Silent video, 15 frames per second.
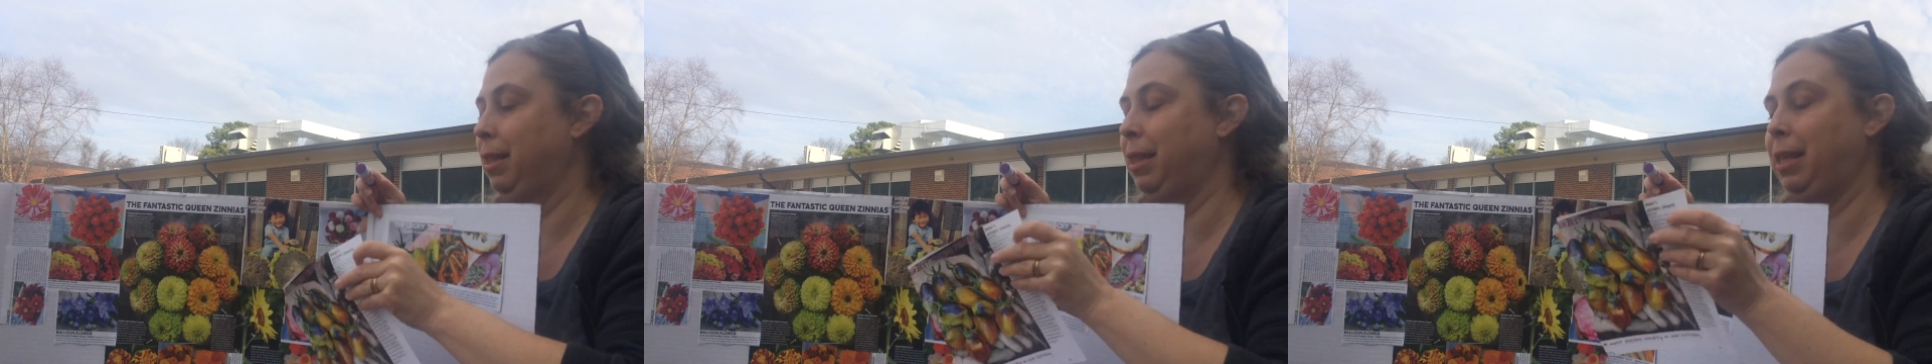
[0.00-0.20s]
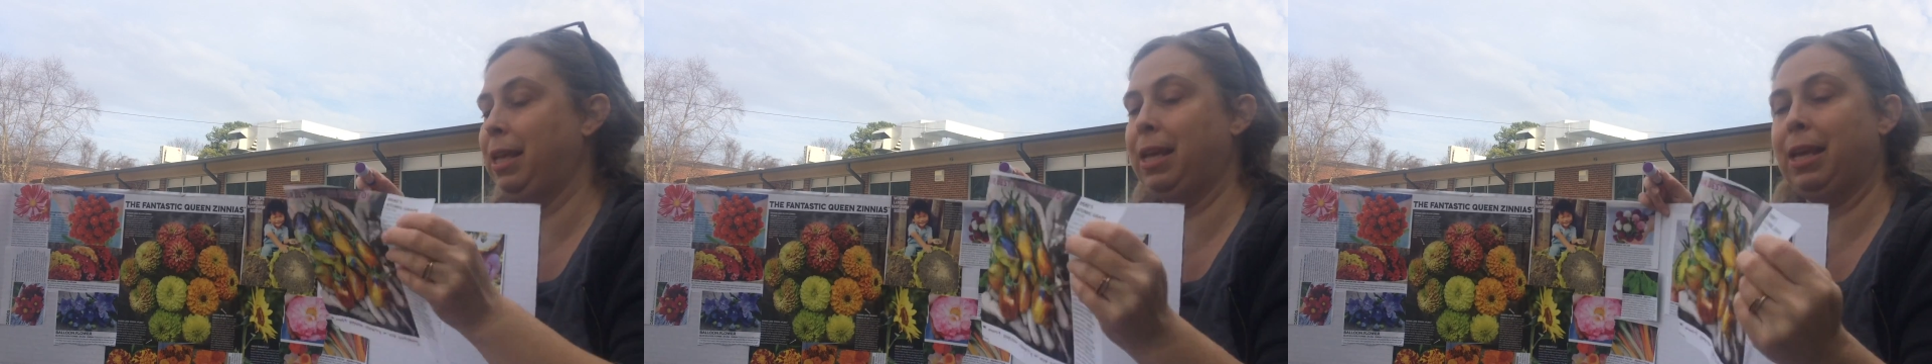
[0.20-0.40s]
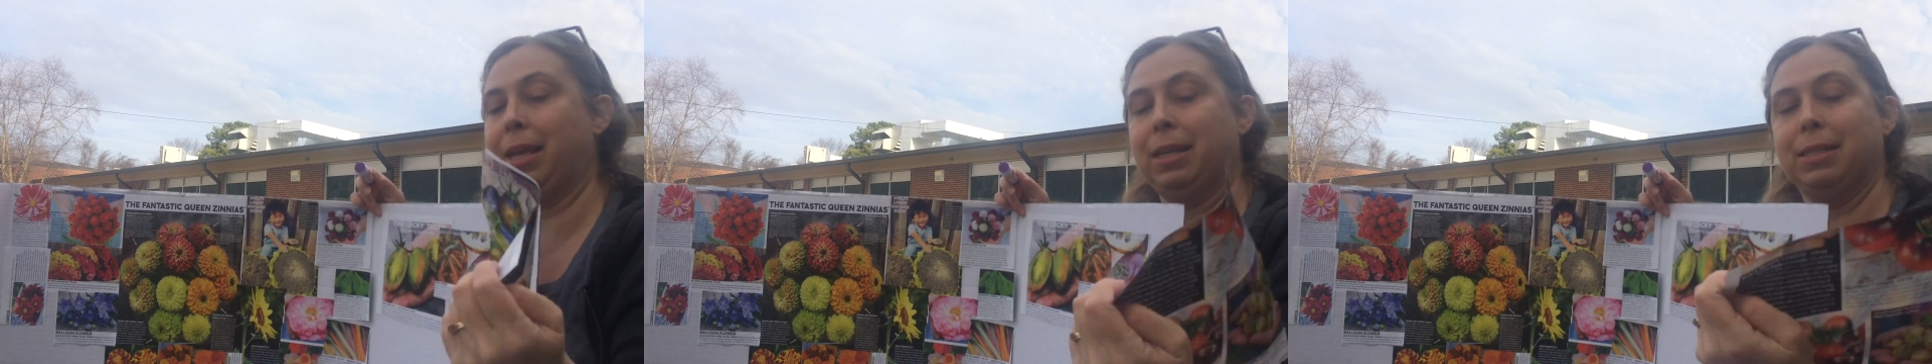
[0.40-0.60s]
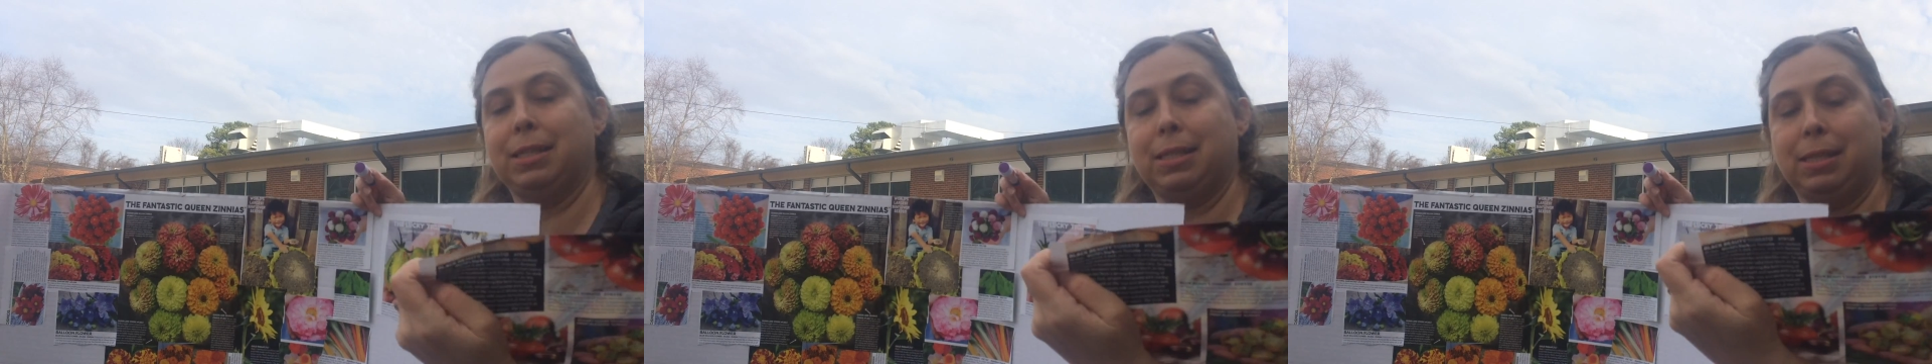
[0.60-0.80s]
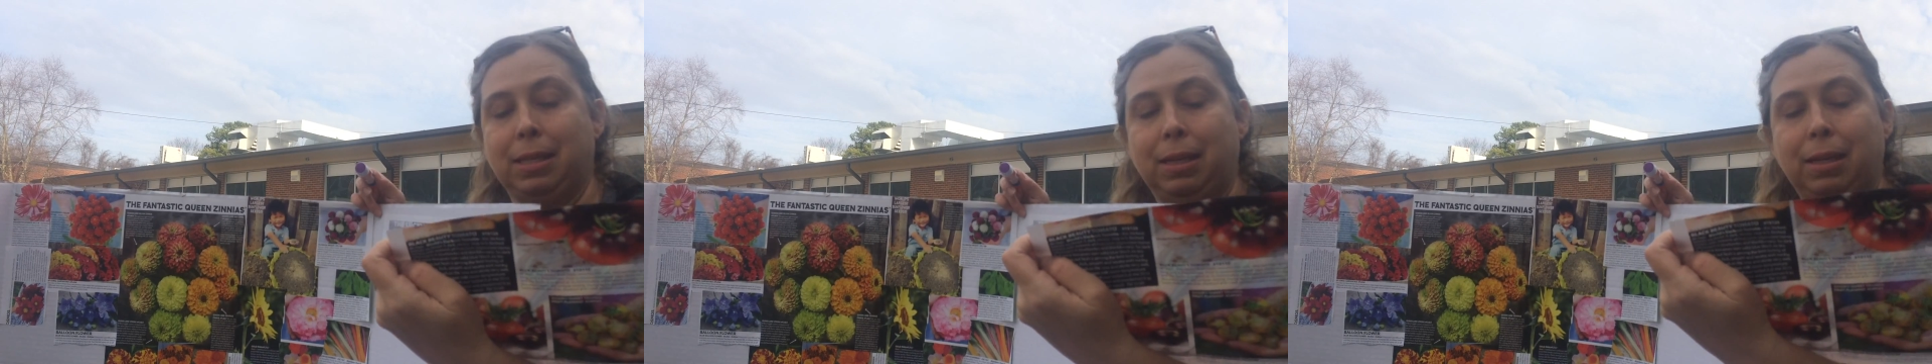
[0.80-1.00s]

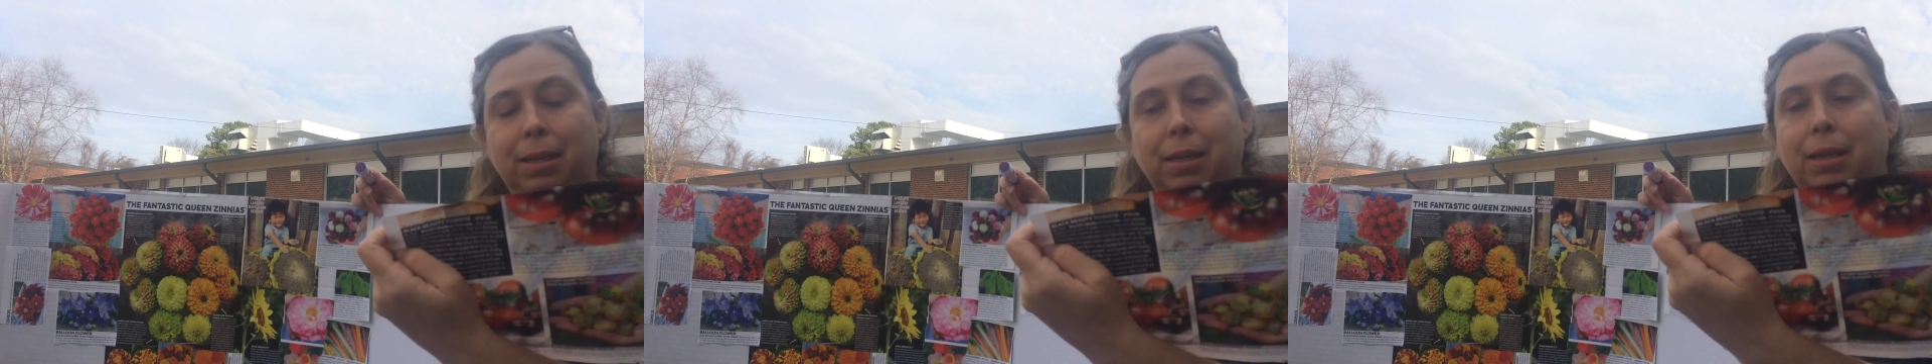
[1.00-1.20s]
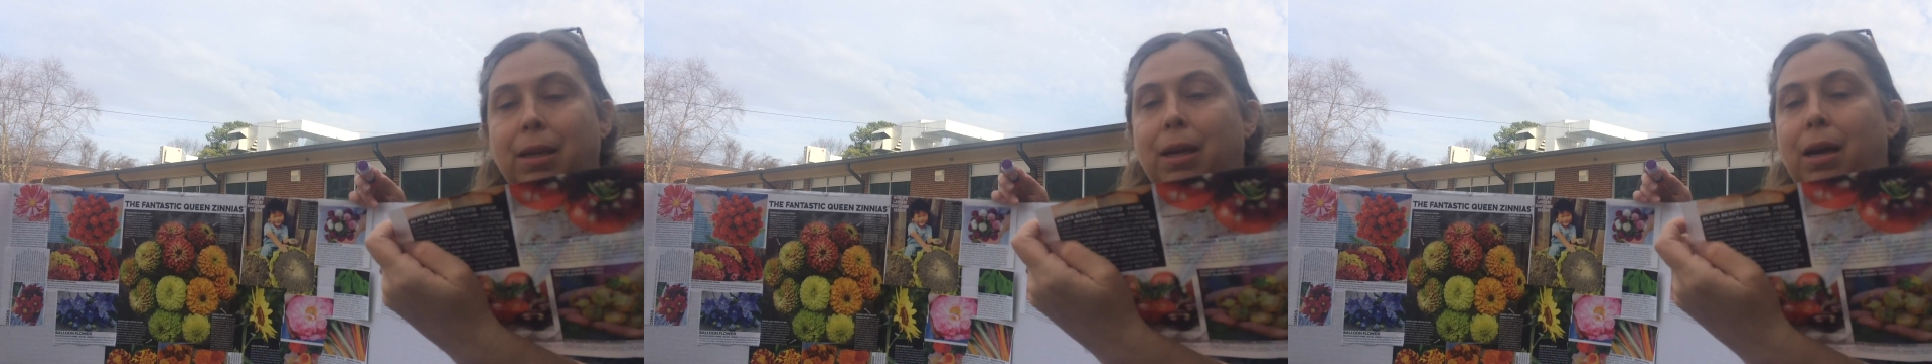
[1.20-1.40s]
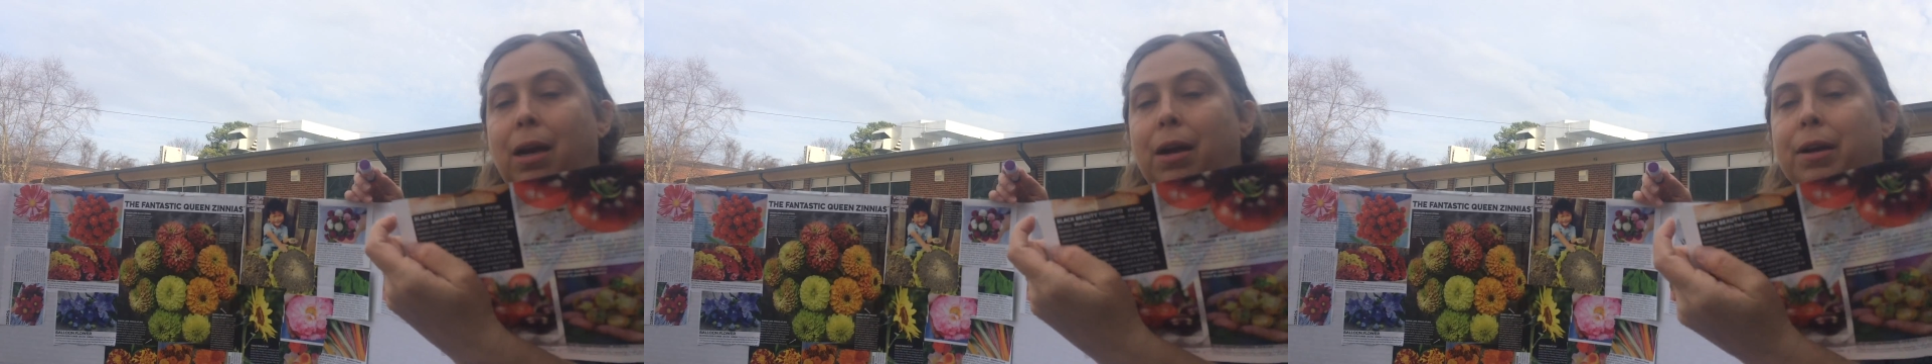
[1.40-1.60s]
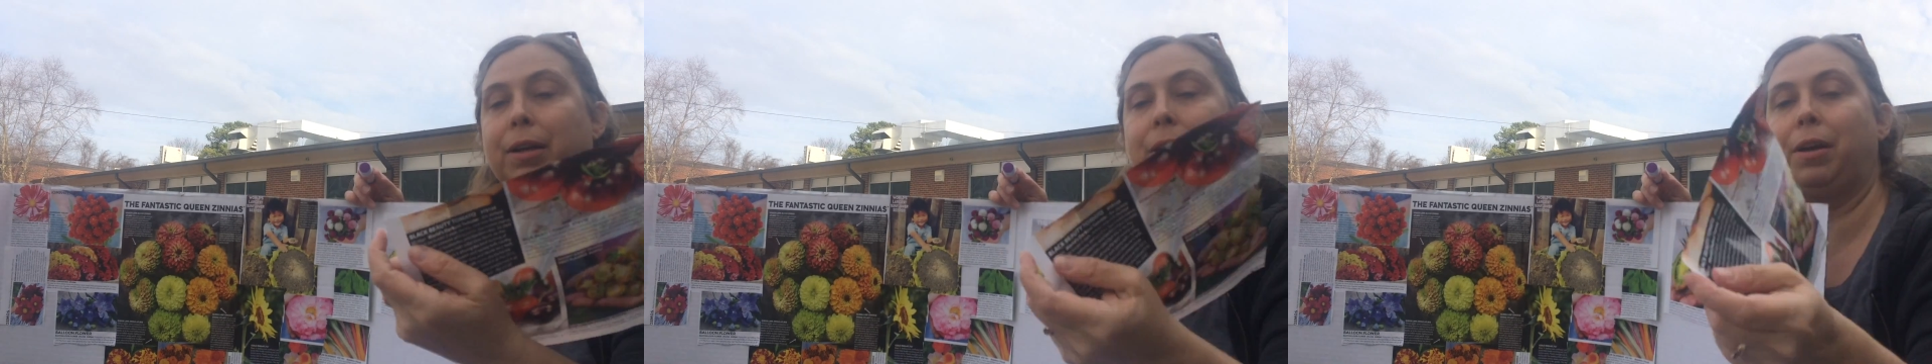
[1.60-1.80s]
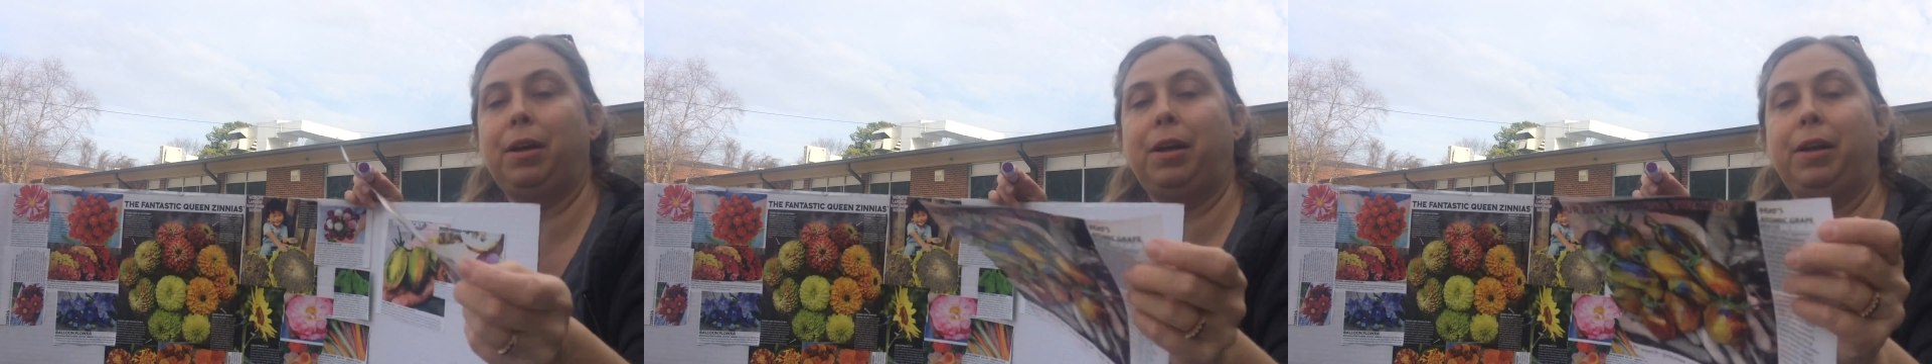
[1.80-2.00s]
These are
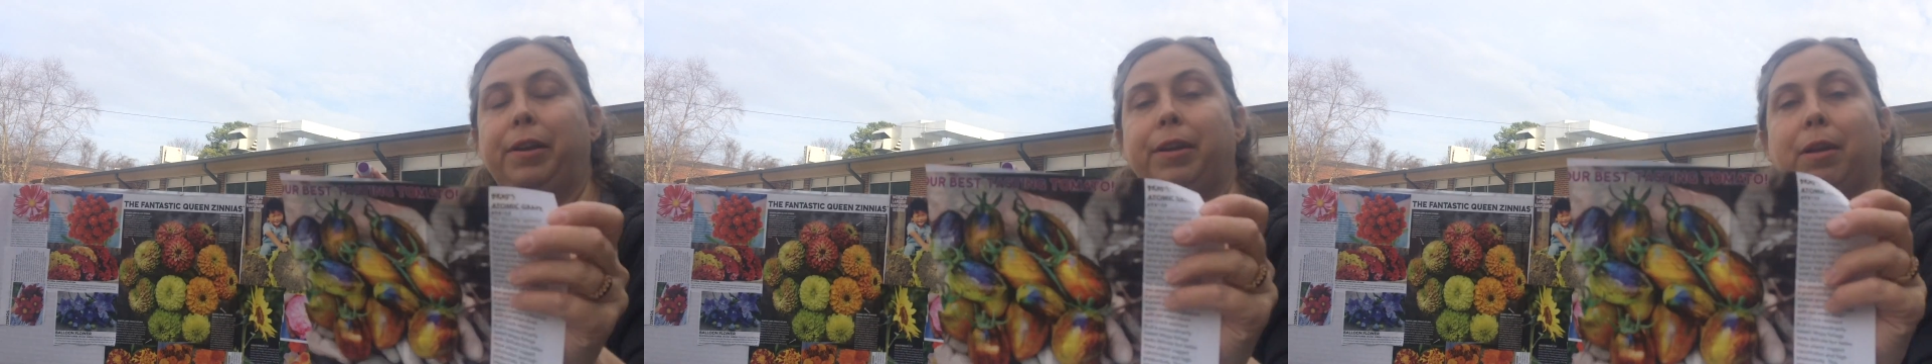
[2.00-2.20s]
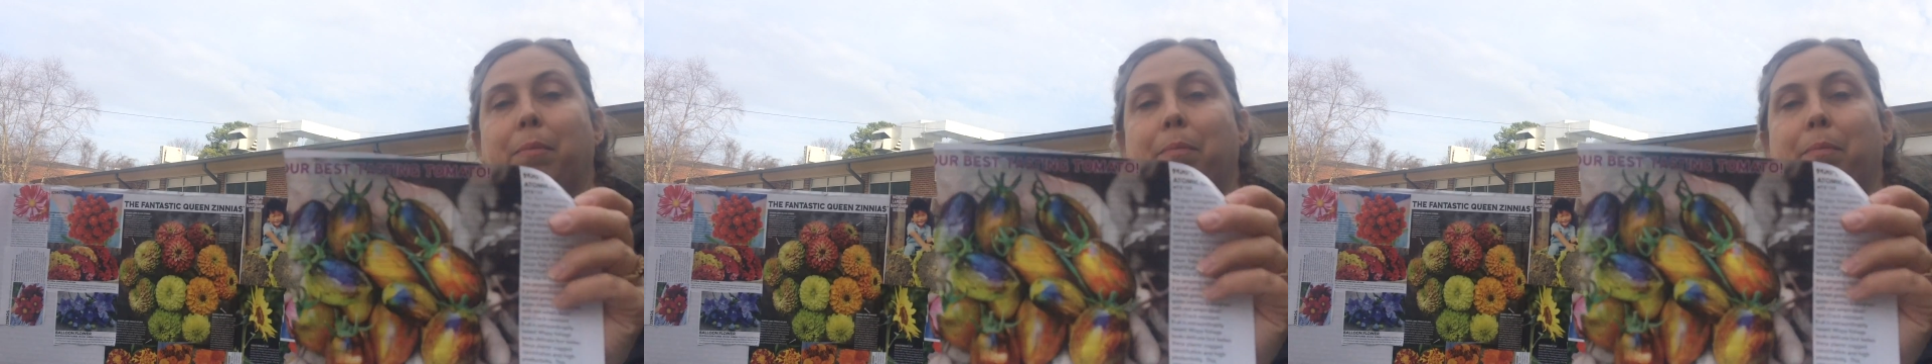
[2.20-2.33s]
called